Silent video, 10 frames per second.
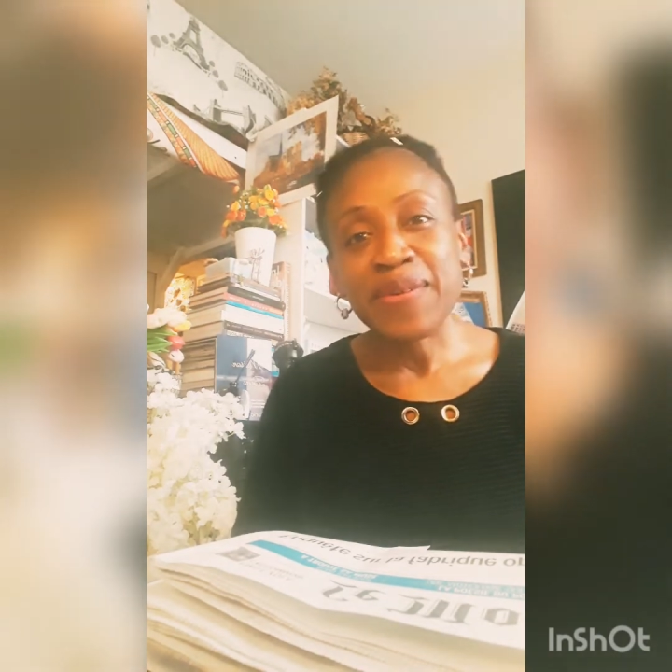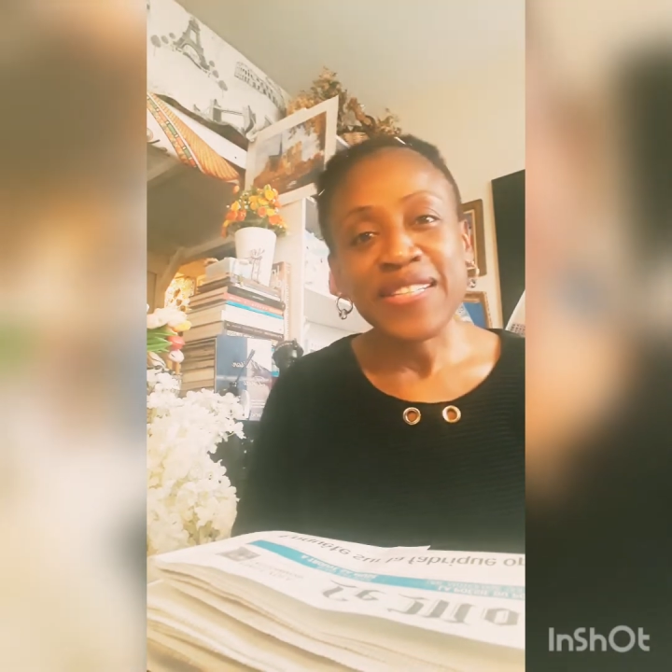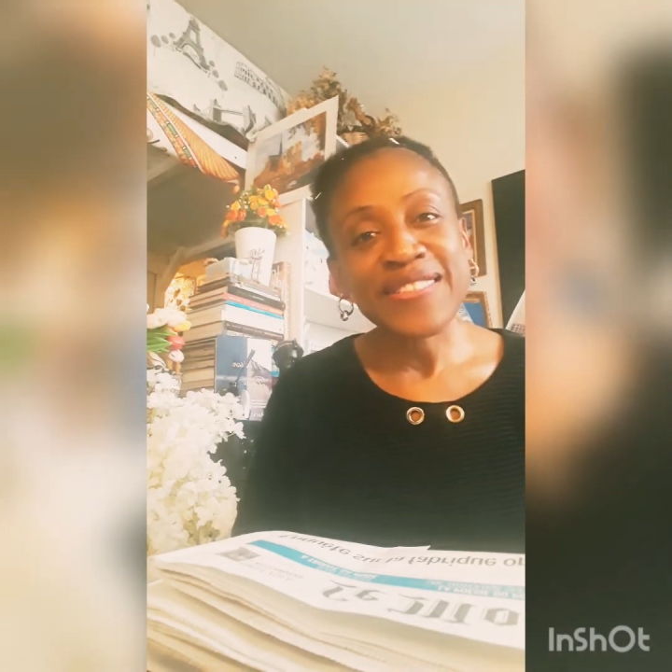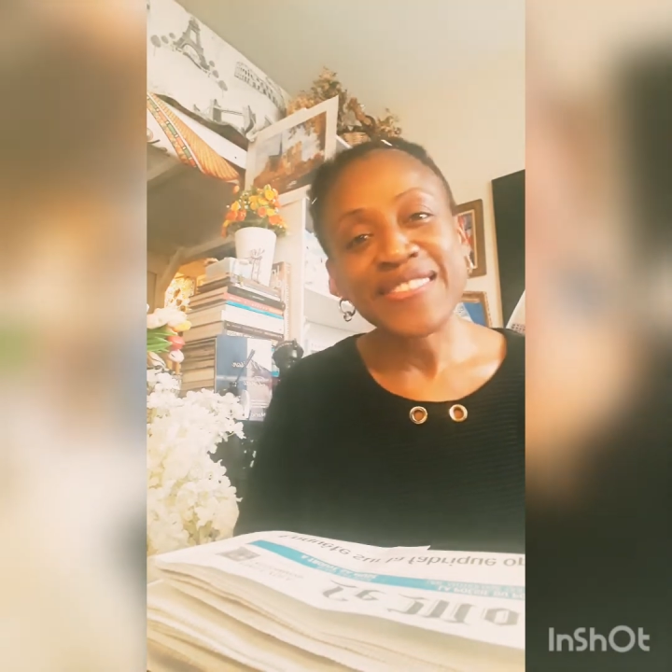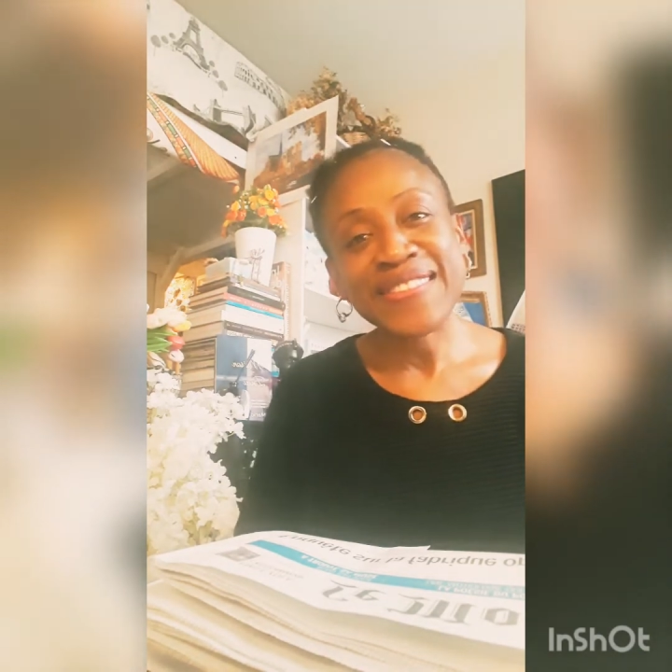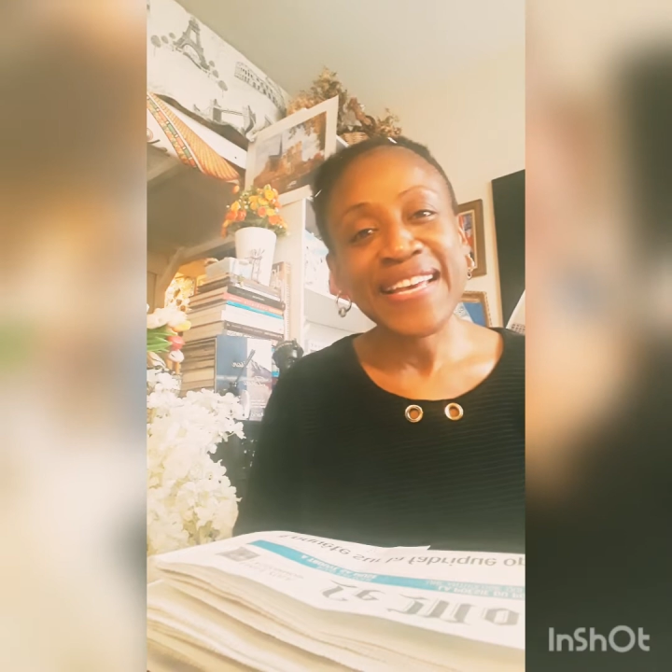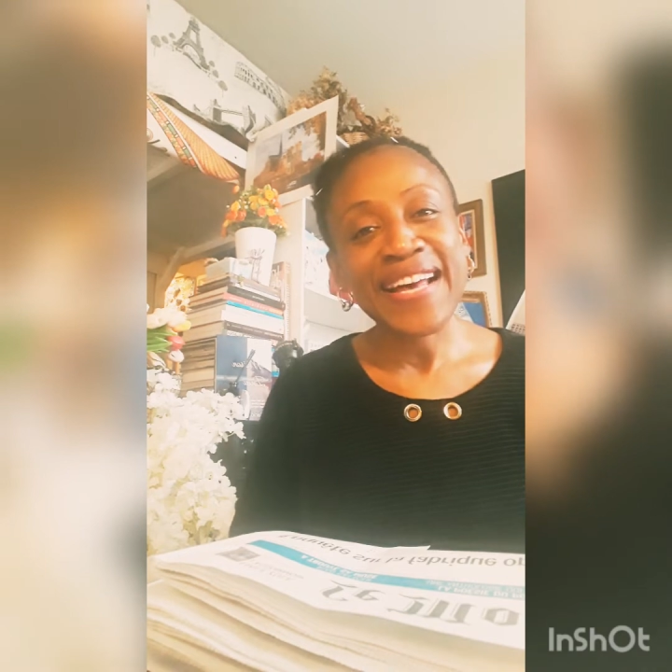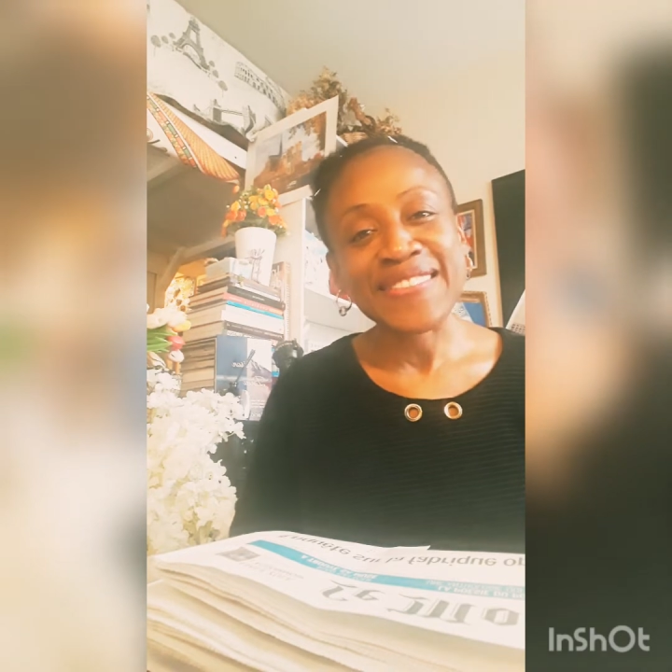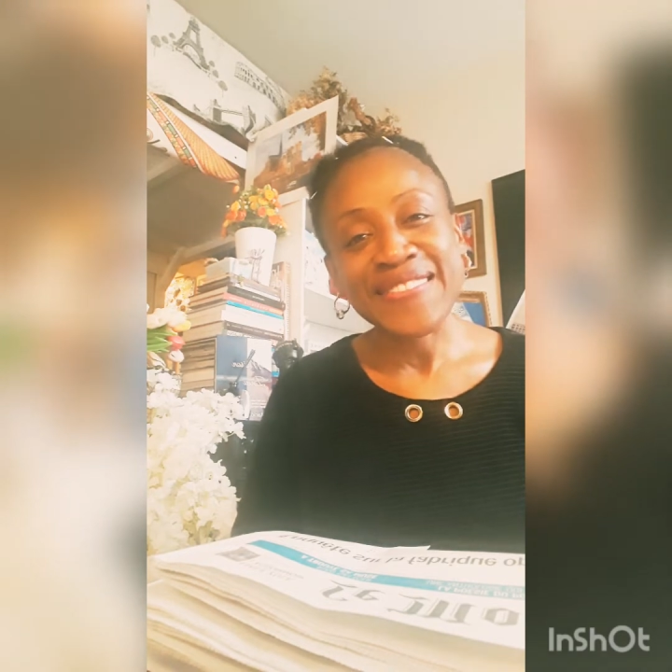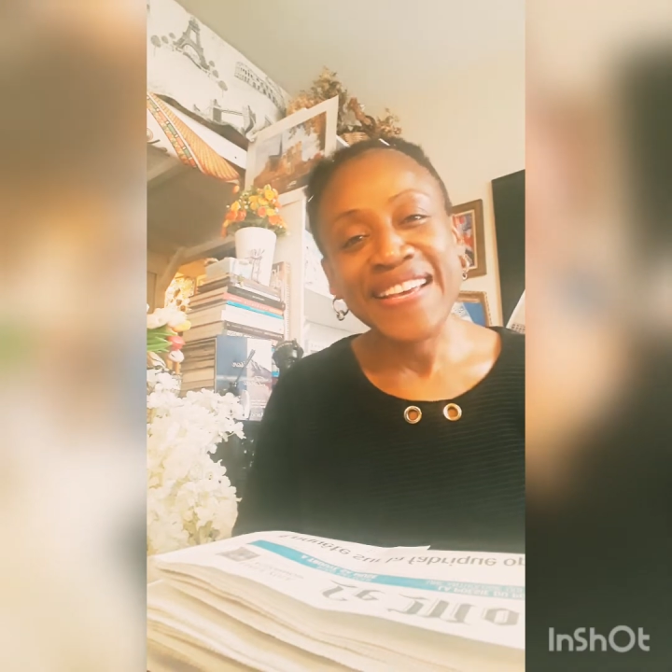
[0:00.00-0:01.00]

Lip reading: mean, just guess.